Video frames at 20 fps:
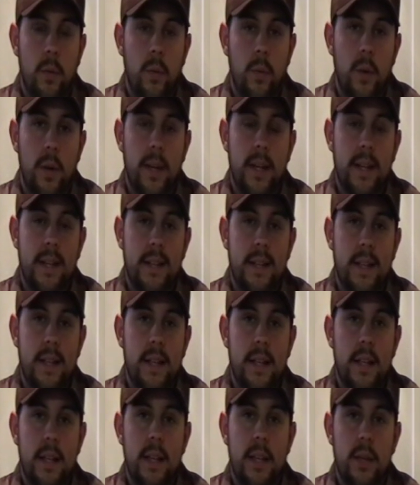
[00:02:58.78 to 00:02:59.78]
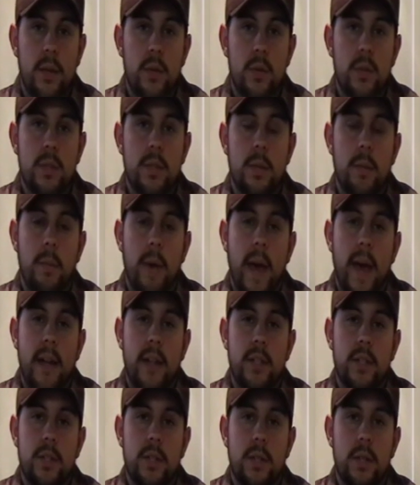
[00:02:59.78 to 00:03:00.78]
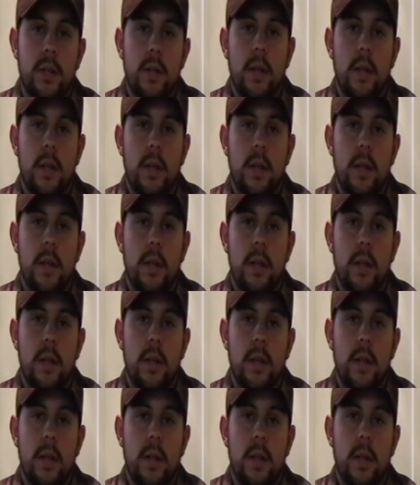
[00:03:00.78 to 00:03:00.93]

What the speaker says: When he did, he used a match,